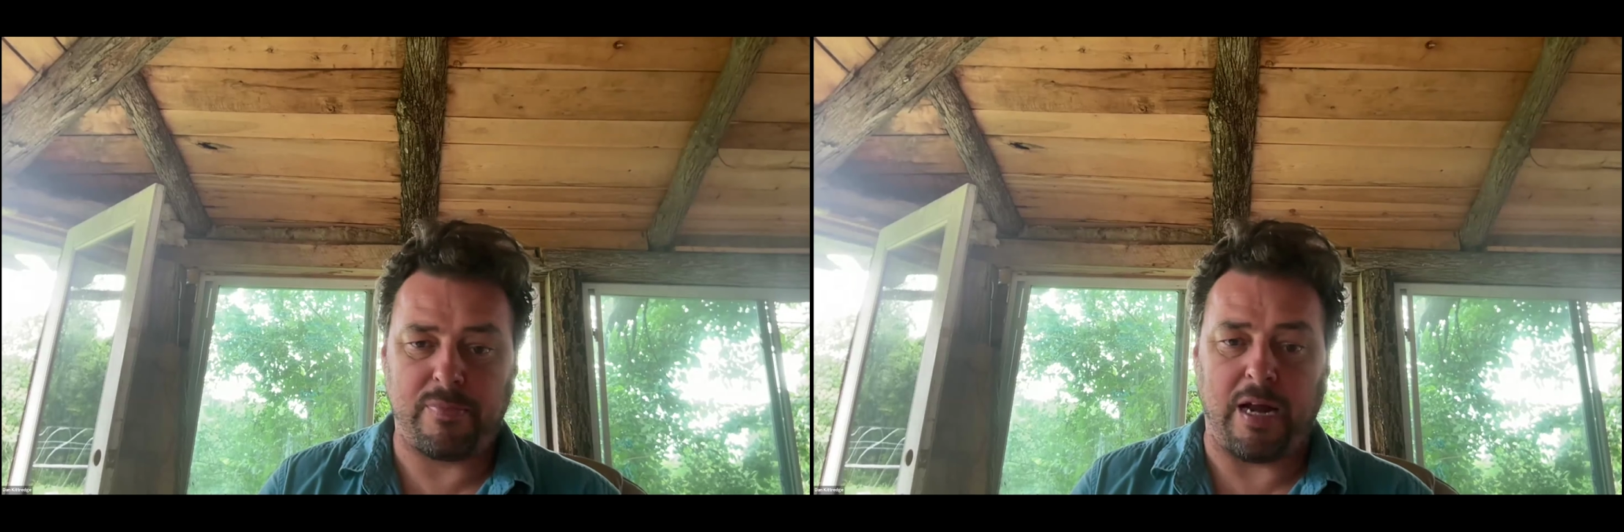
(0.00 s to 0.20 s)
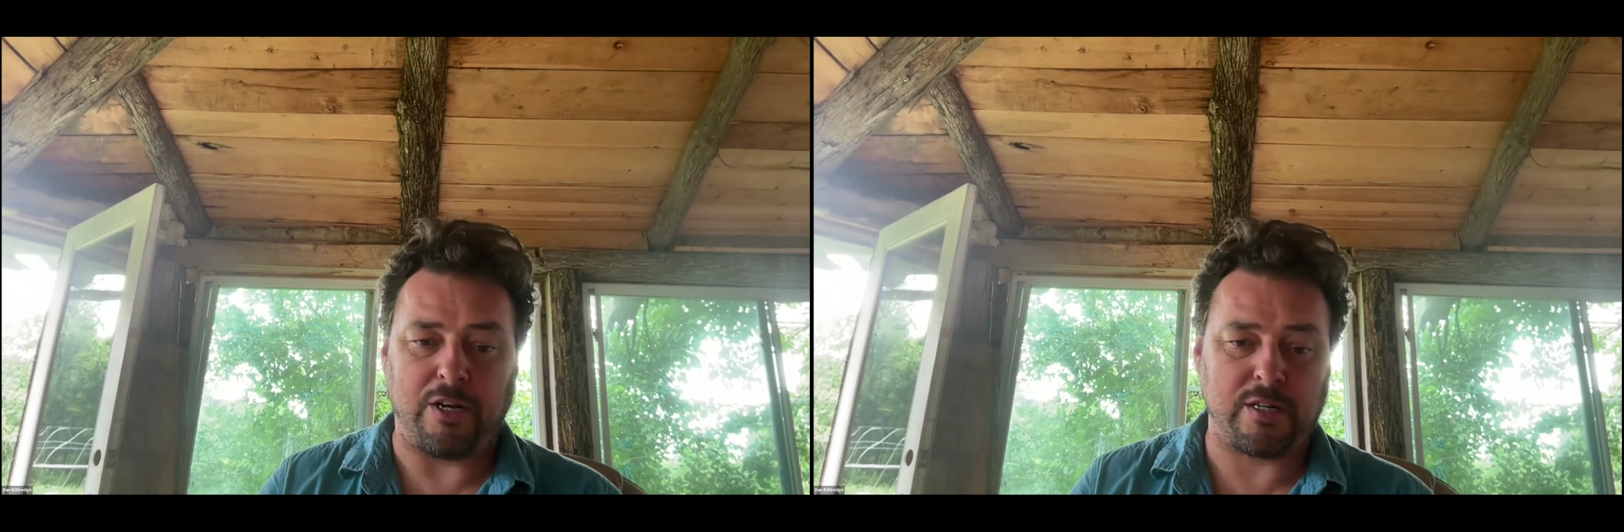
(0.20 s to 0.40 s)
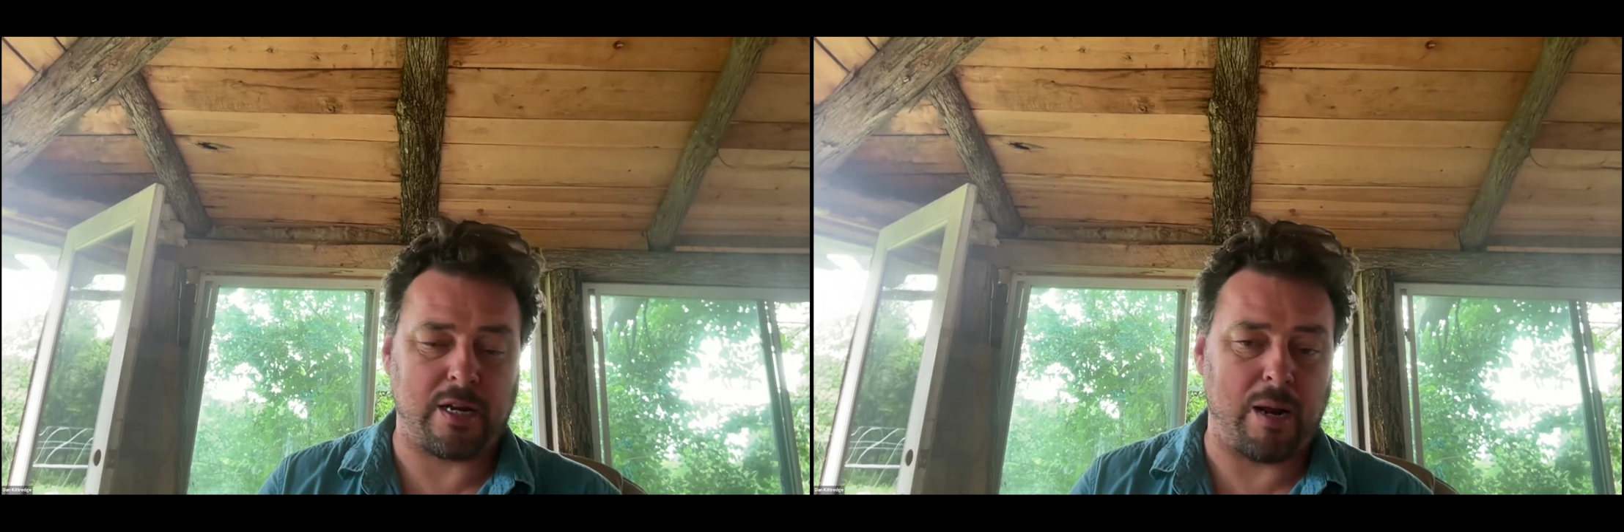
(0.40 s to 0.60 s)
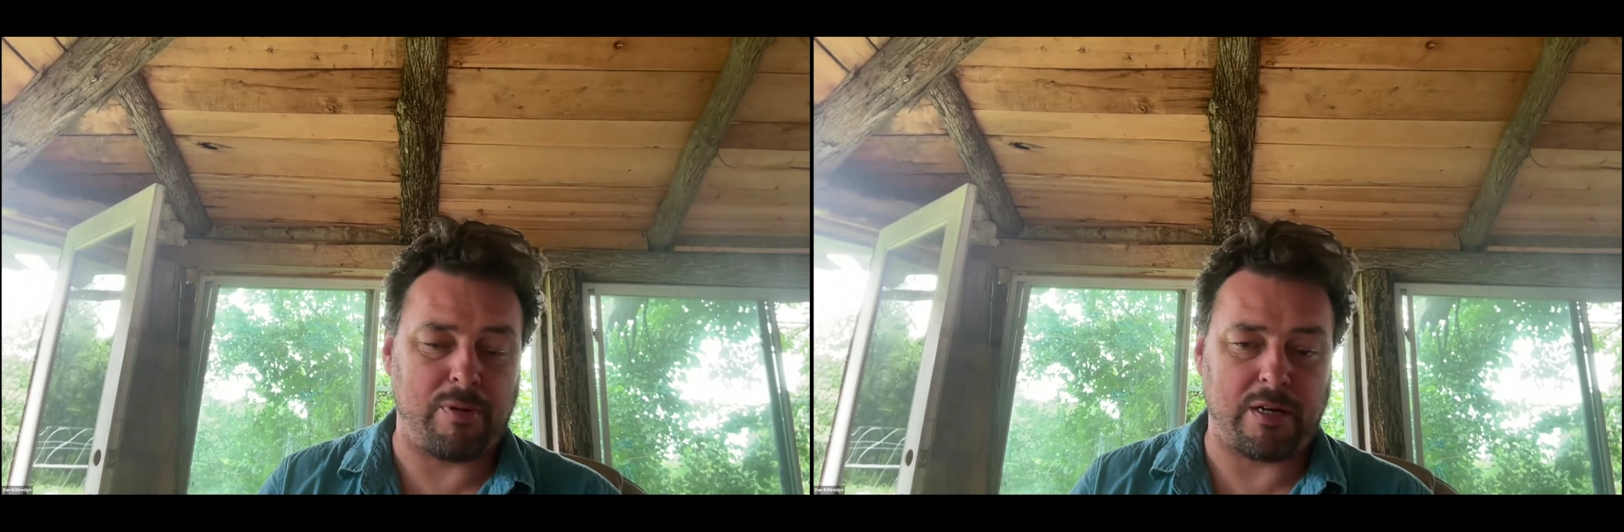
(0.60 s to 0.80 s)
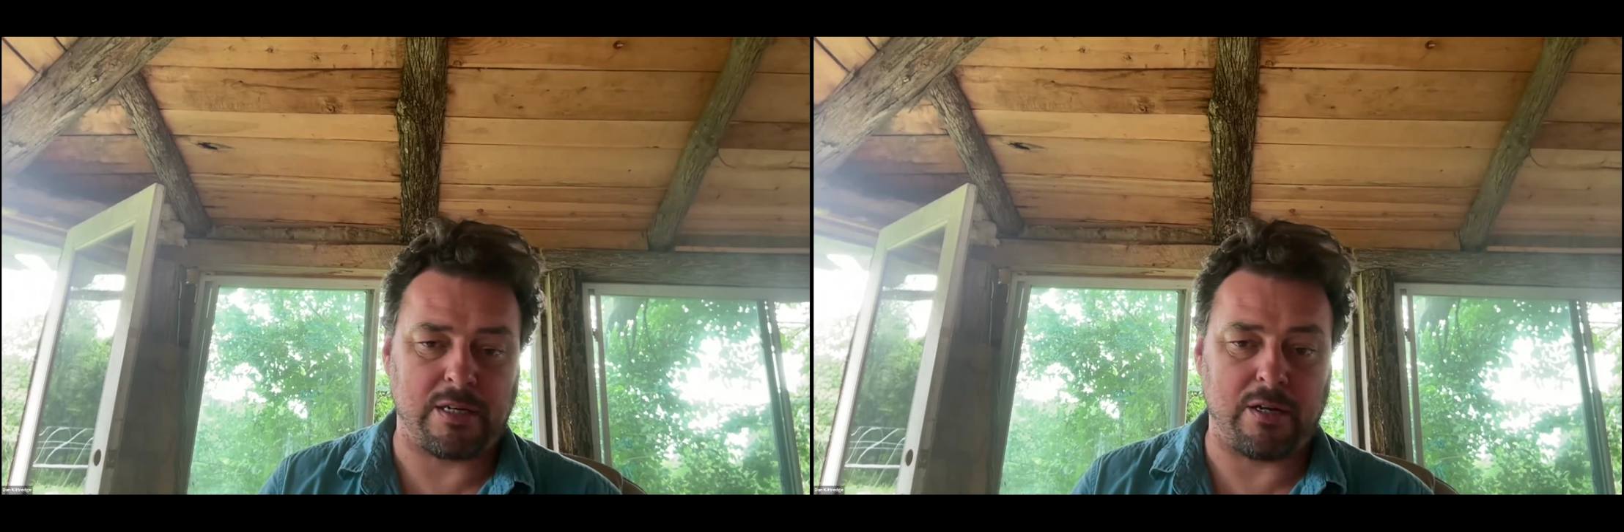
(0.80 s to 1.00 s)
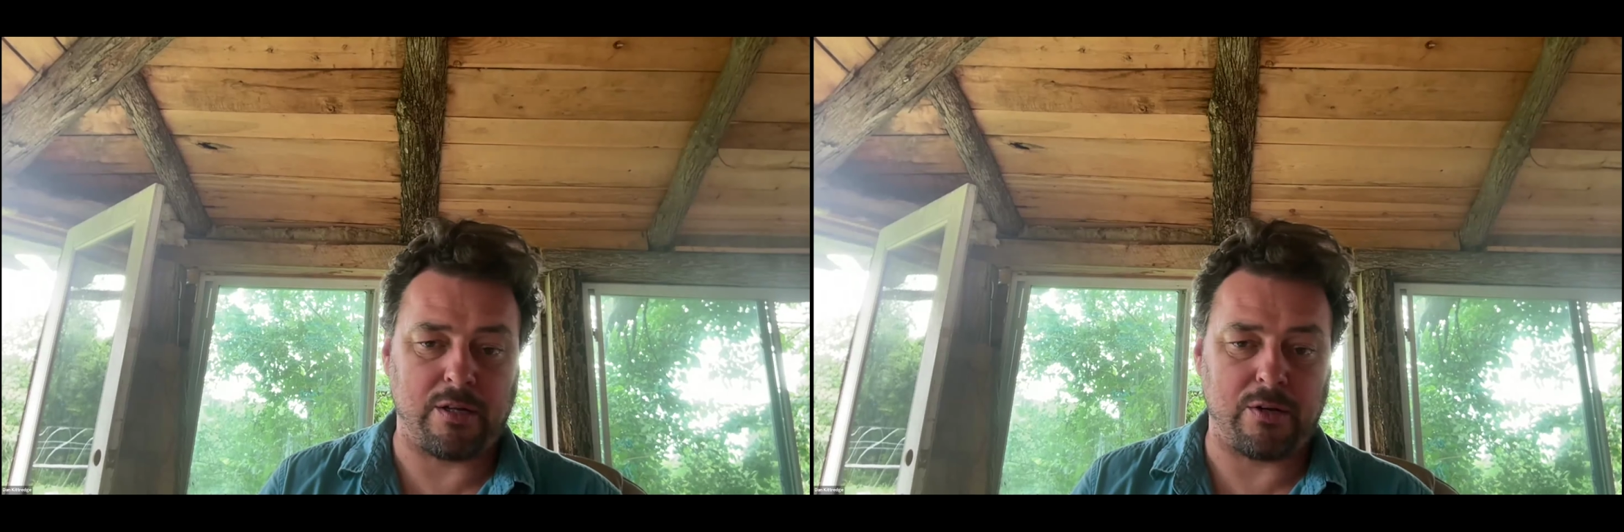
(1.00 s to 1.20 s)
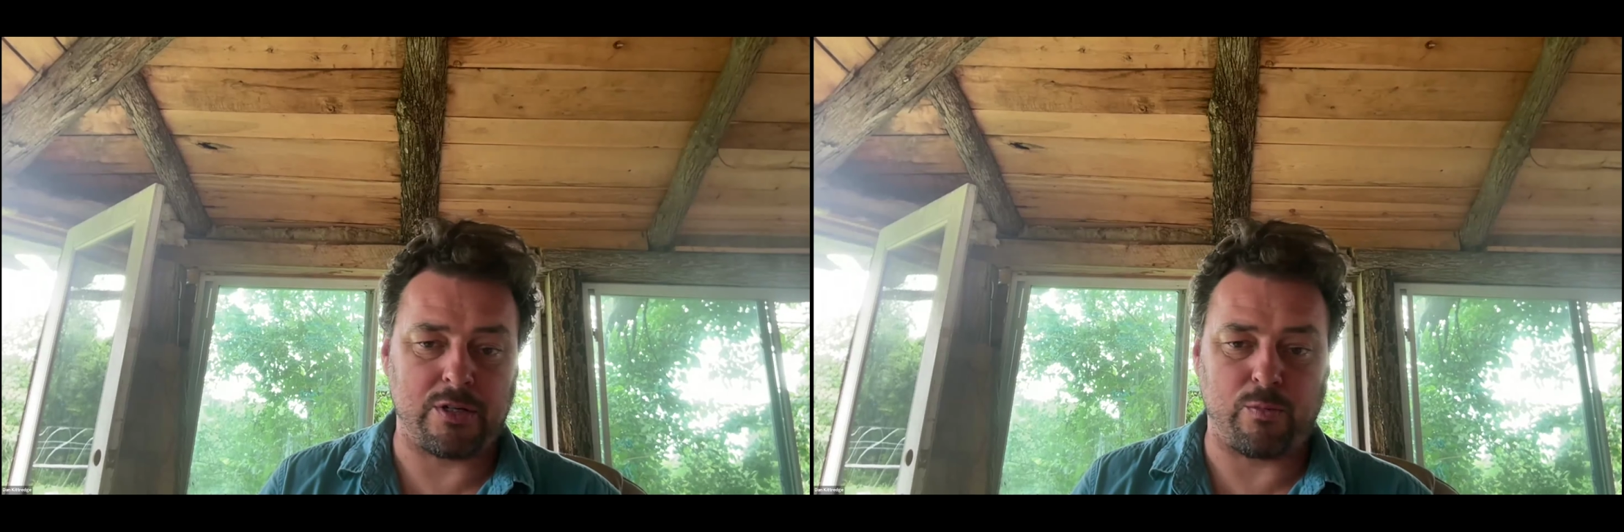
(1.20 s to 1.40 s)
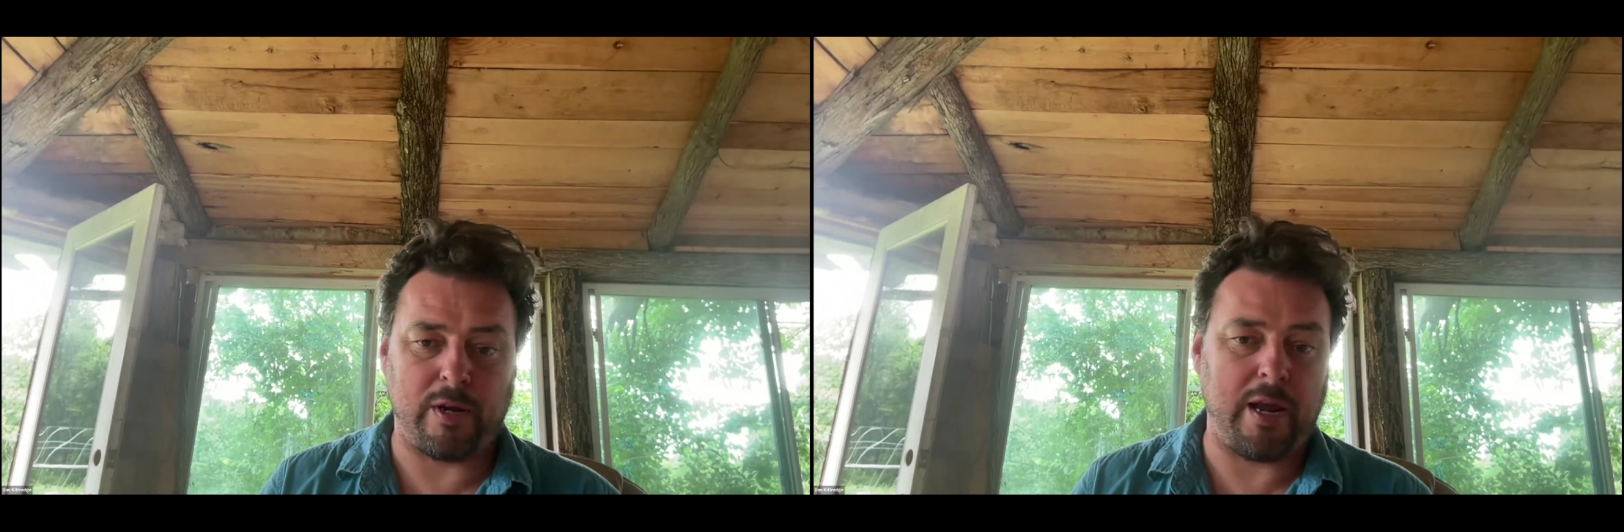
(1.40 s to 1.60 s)
digest complex
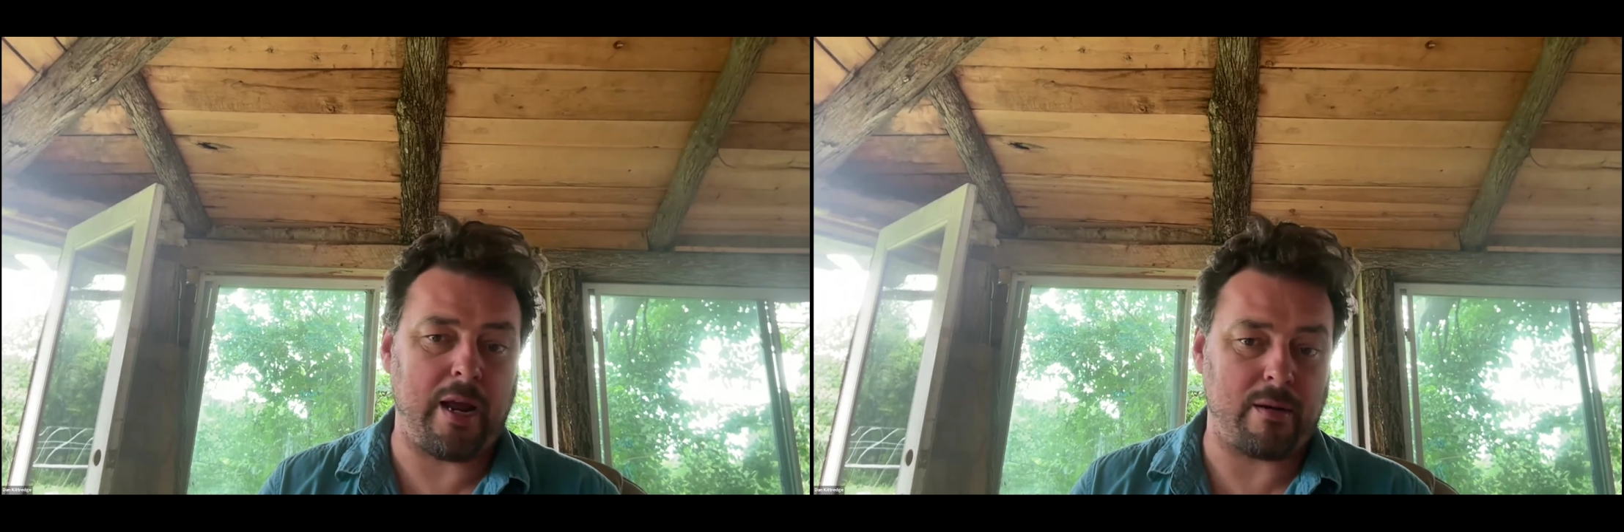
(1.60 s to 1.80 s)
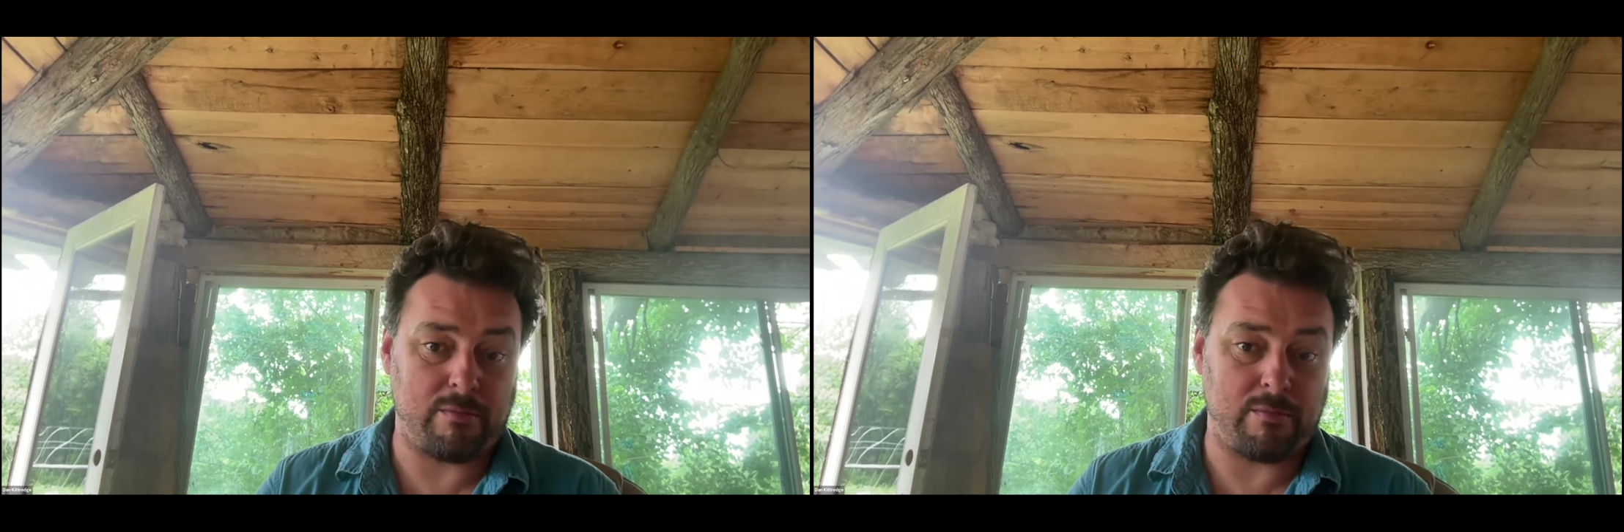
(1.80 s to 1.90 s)
cellulose and we can't.